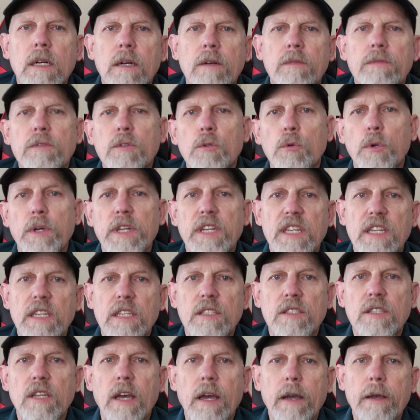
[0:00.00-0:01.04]

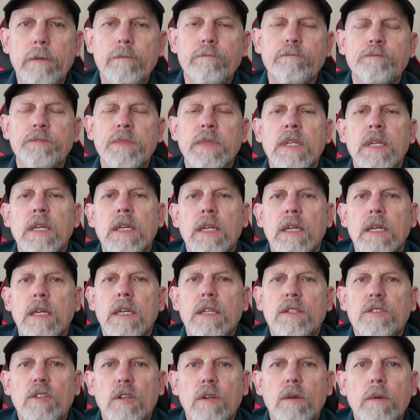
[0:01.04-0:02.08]
Fluidity Tech.
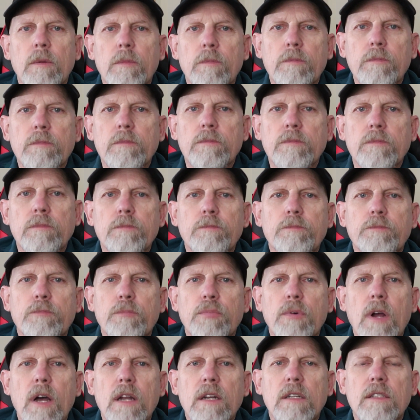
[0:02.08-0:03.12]
It's a
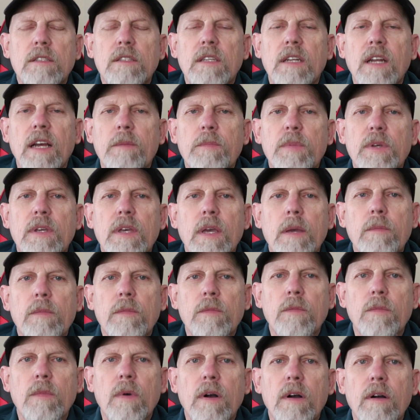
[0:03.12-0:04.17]
product that I
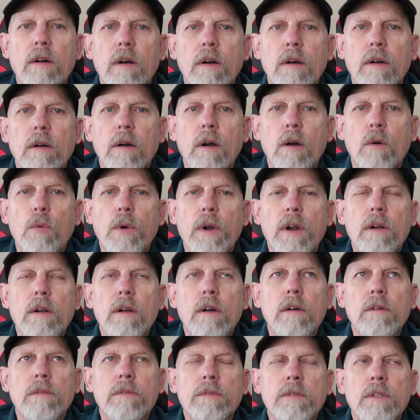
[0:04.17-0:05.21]
became aware
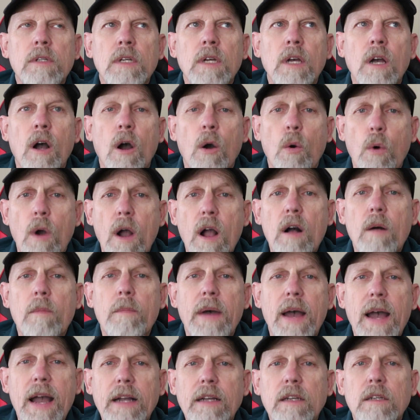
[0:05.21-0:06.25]
of a while
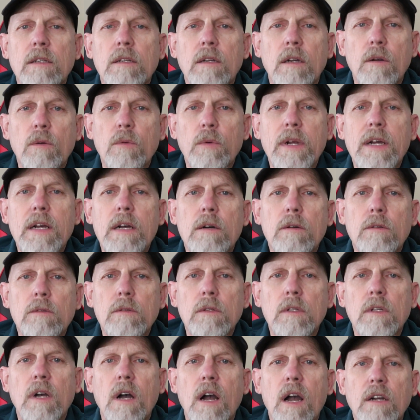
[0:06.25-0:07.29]
back
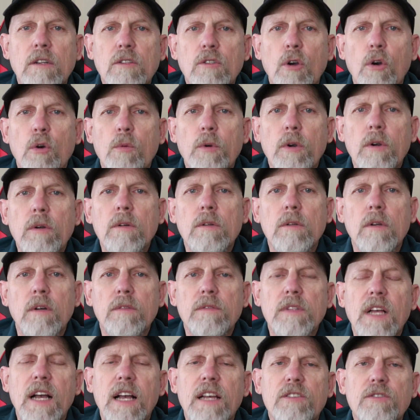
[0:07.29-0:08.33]
around October
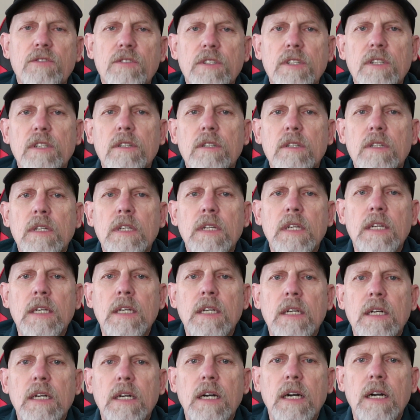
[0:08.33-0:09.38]
of last year.
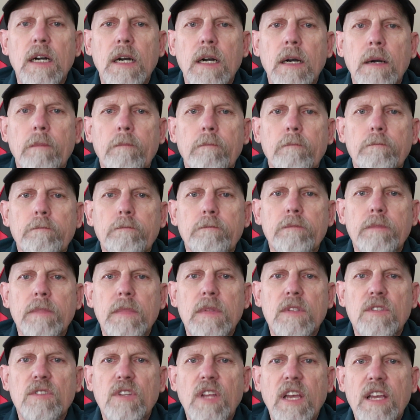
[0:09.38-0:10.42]

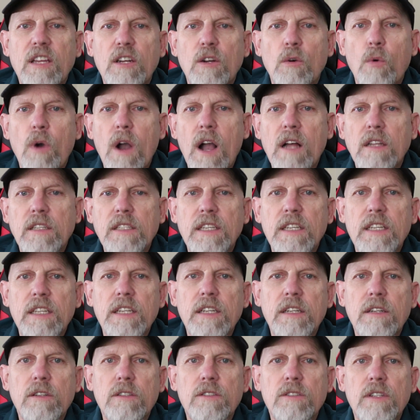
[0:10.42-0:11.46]
It's taken a while to get
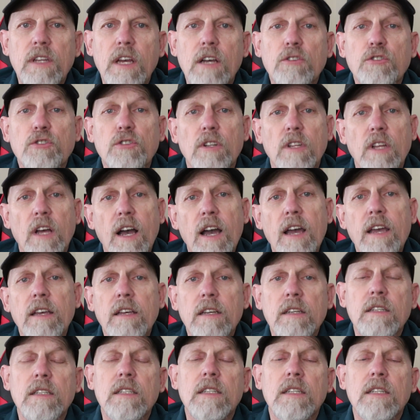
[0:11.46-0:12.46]
here. It's now July.